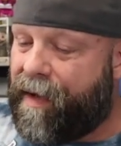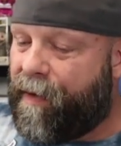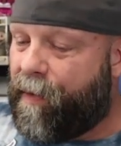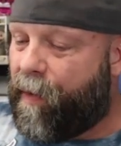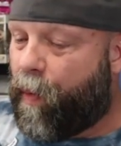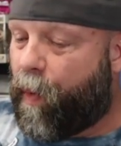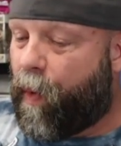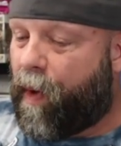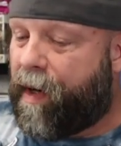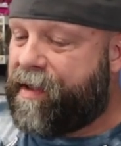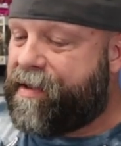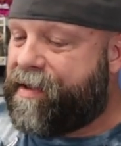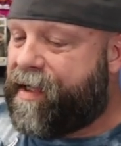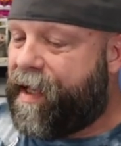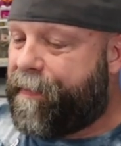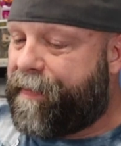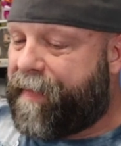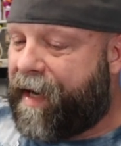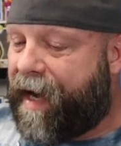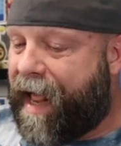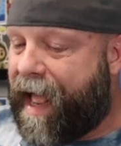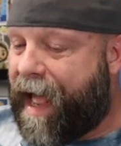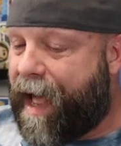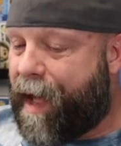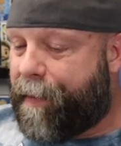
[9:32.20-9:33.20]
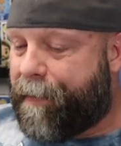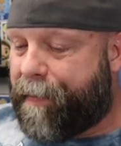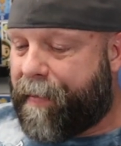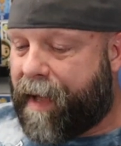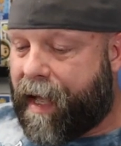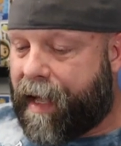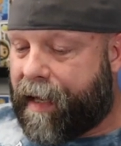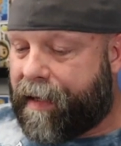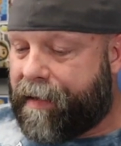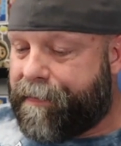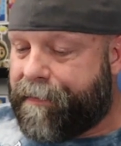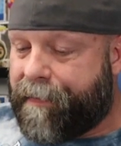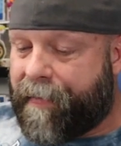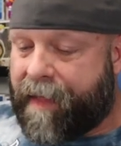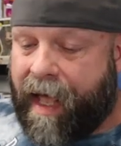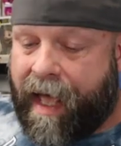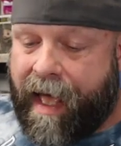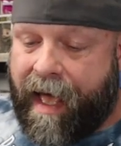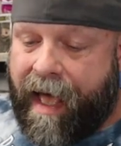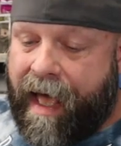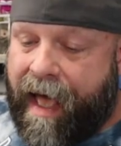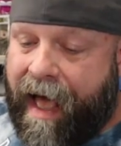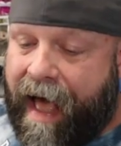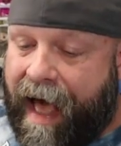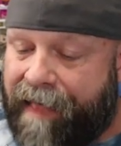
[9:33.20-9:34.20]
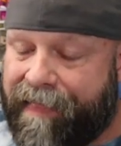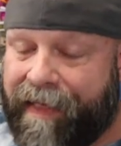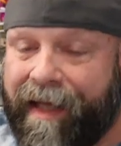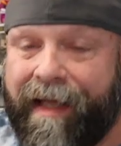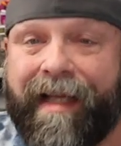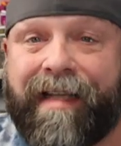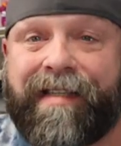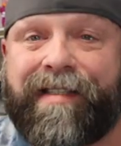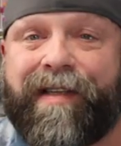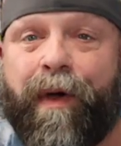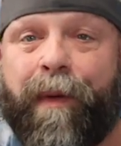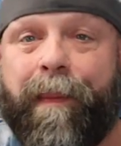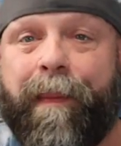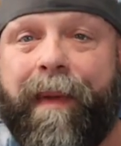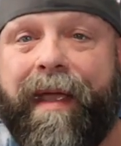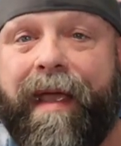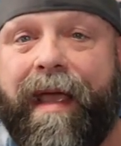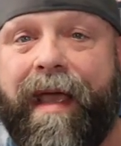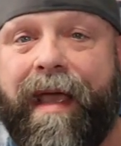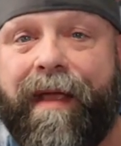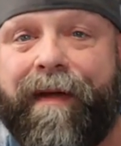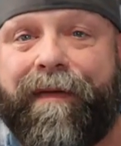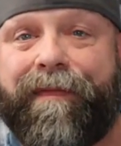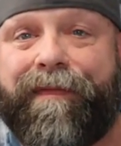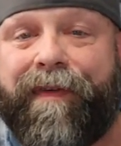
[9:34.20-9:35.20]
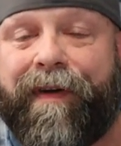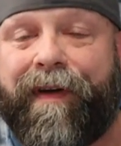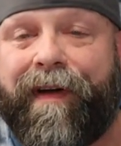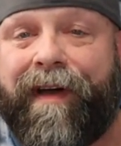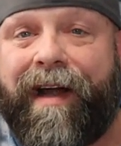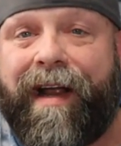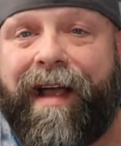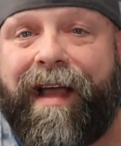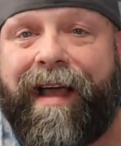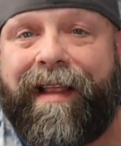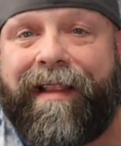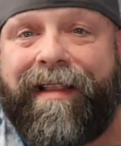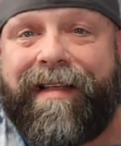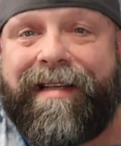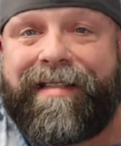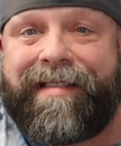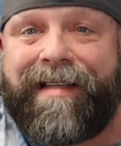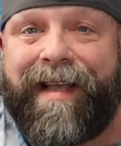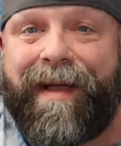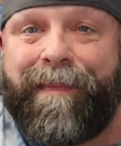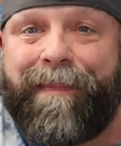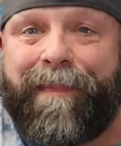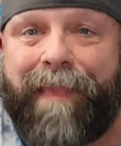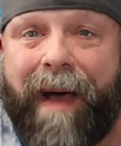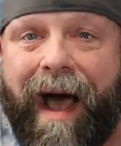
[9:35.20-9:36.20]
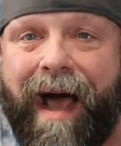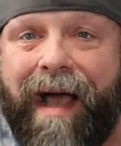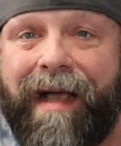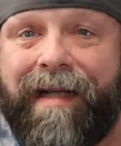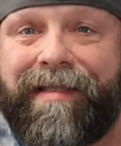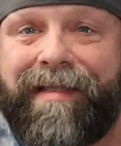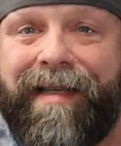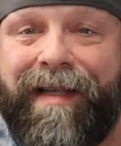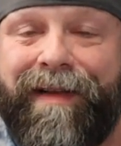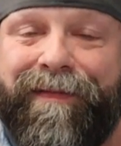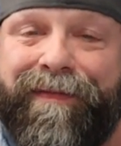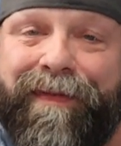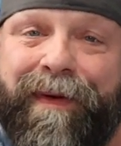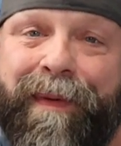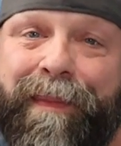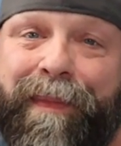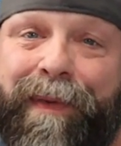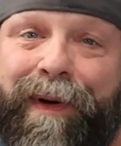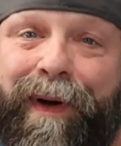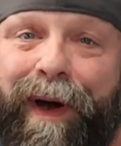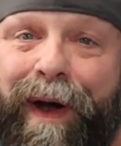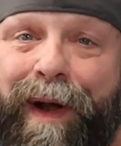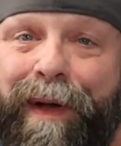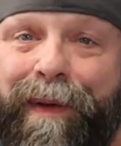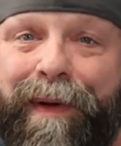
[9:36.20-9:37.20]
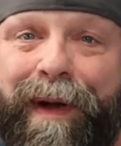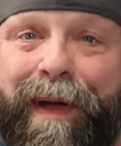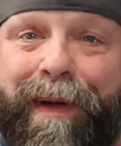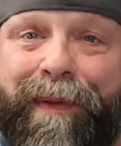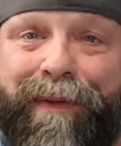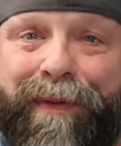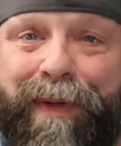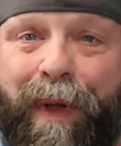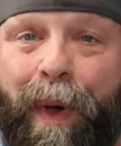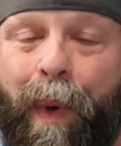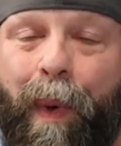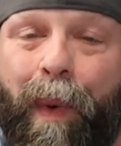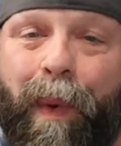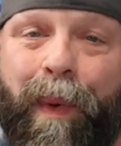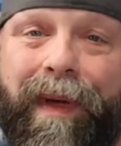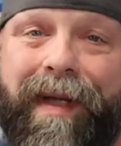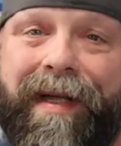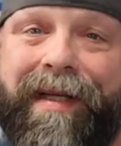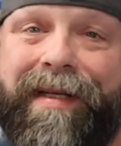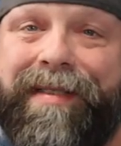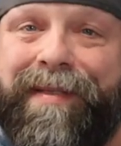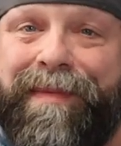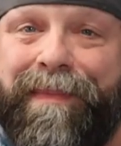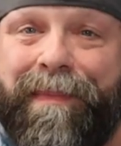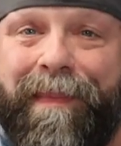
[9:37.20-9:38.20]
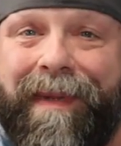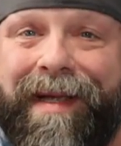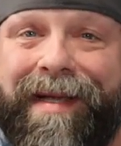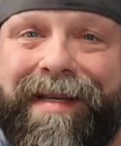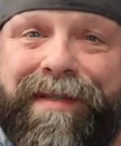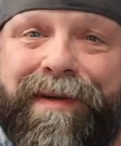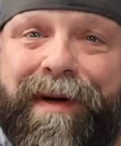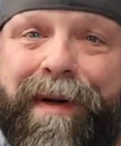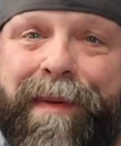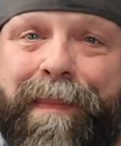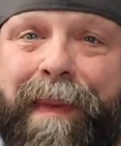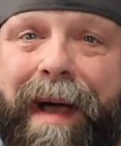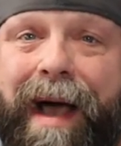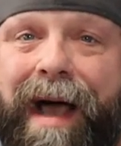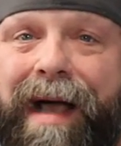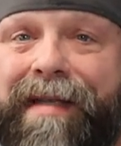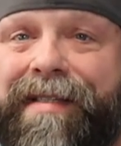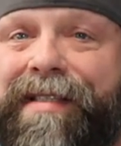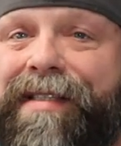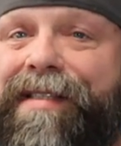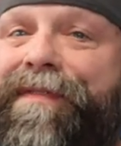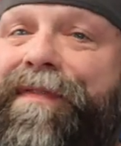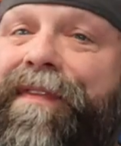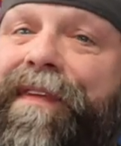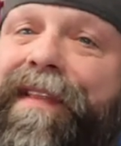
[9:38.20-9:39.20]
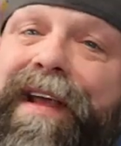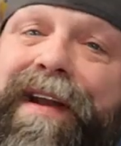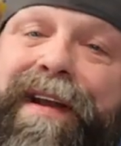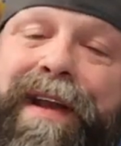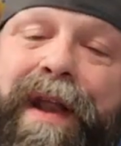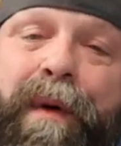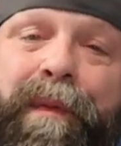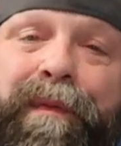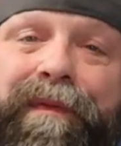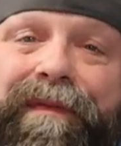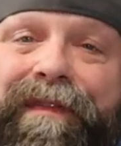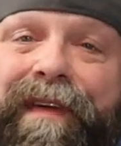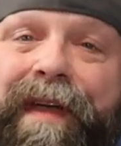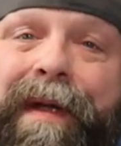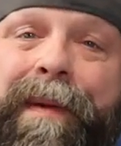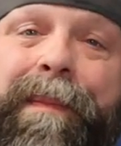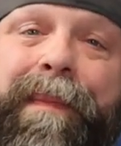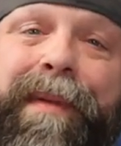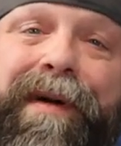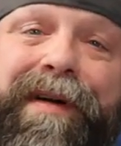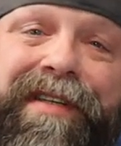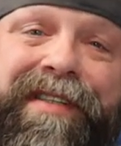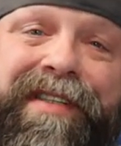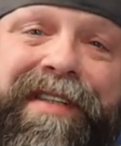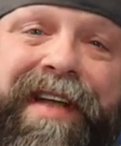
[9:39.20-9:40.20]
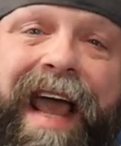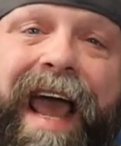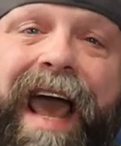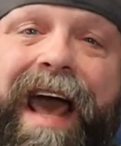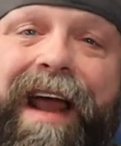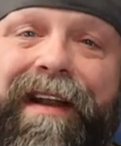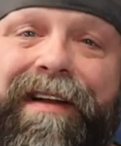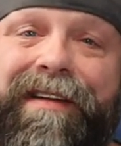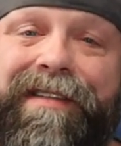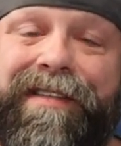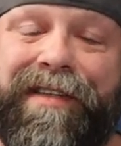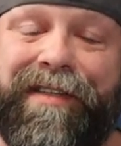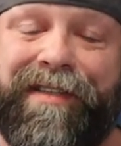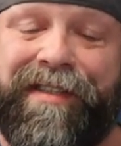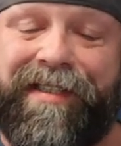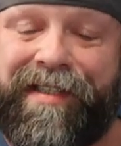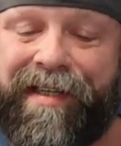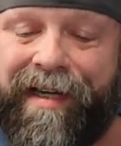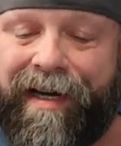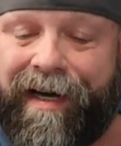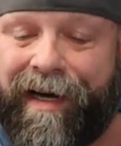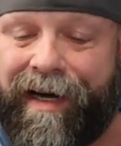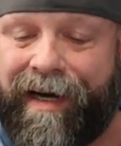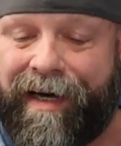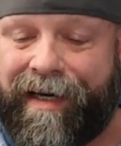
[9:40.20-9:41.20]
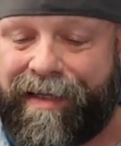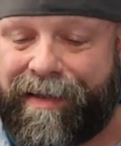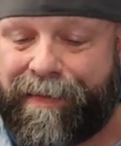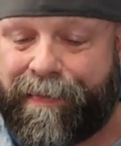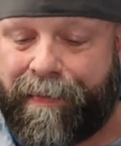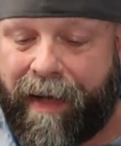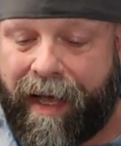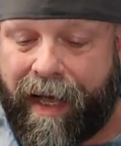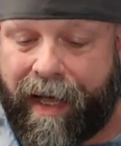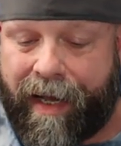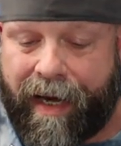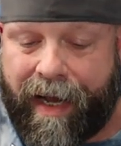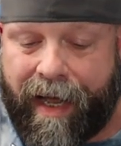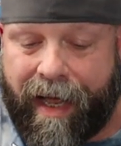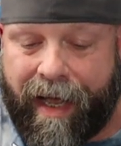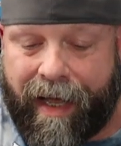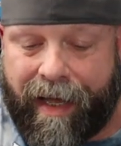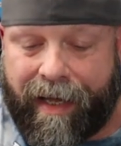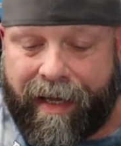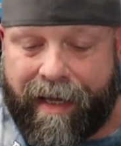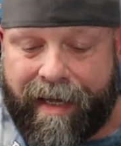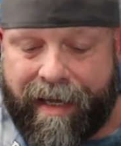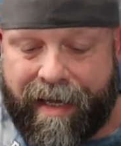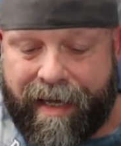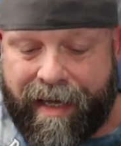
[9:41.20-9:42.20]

we'll work something out but I think that's going to be it for uh, this unboxing from Chrono Toys mystery boxes for the November Challenger series. But uh,